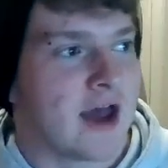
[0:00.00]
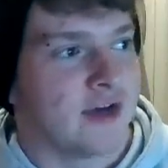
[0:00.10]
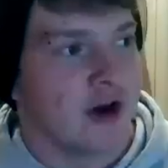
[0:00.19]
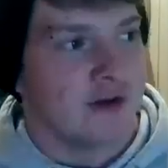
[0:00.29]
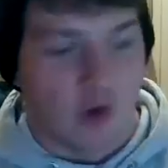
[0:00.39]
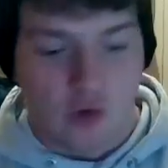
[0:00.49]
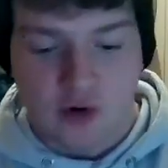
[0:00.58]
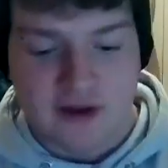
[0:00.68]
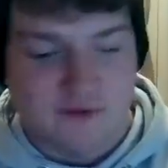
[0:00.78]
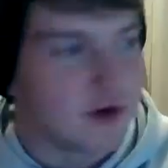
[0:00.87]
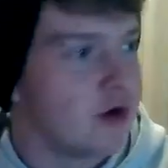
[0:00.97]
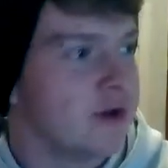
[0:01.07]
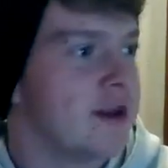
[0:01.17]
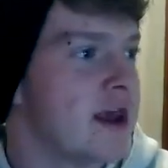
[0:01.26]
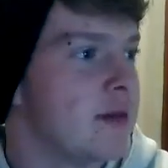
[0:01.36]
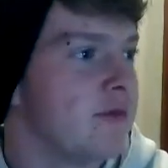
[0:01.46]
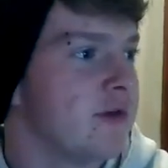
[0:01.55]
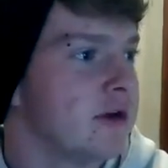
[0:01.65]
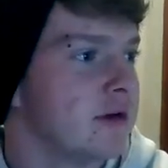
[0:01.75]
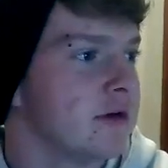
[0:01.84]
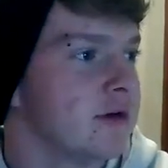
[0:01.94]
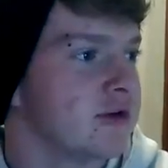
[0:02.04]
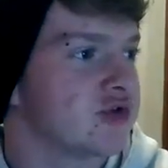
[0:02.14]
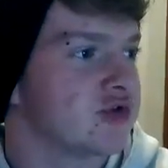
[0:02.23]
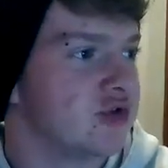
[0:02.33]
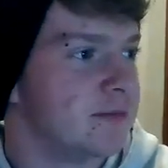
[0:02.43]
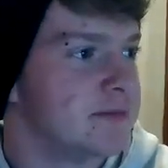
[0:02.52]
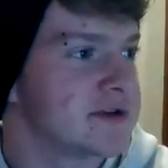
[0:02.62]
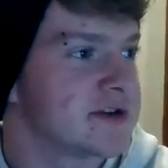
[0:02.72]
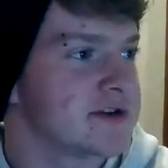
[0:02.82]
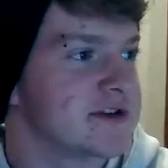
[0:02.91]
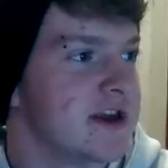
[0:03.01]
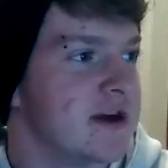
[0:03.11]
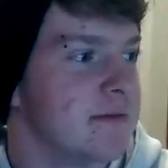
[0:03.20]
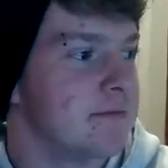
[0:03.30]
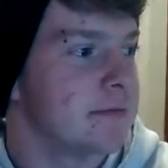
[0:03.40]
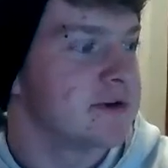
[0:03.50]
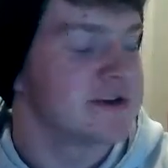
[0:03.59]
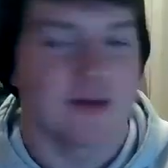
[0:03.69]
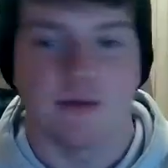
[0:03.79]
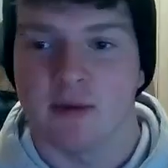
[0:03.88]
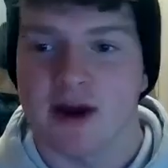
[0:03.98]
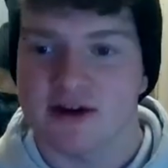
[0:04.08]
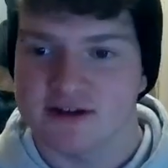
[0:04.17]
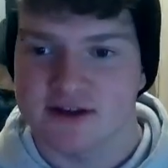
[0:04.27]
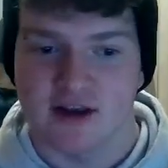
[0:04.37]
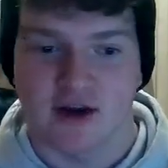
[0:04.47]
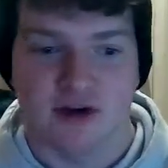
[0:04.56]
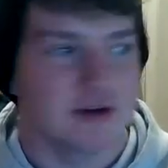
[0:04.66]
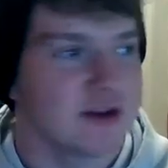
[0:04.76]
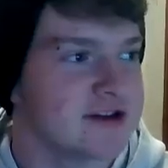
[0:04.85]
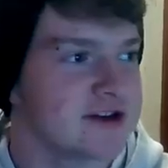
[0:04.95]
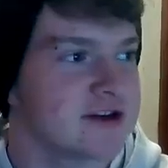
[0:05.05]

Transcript: And I've already forgotten the name of it. Strom's Stimmy Max. There you go. Easy.